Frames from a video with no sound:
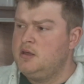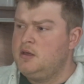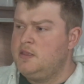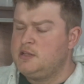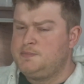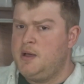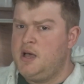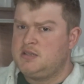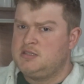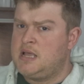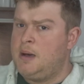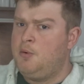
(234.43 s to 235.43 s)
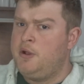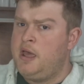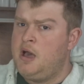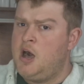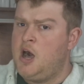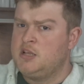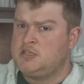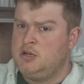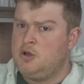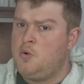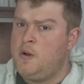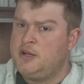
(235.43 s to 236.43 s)
This person's come on it asking
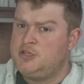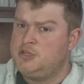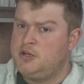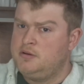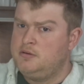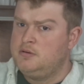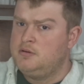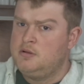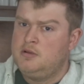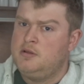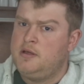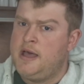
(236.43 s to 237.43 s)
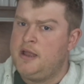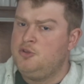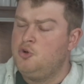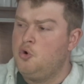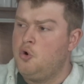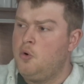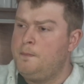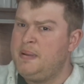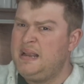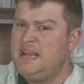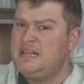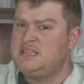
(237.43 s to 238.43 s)
a question and you're
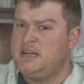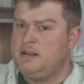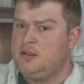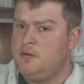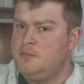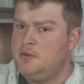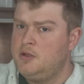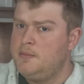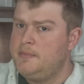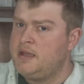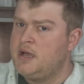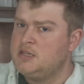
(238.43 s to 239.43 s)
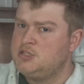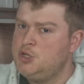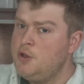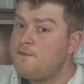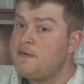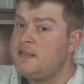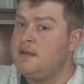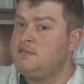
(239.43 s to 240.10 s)
belittling them because you think they've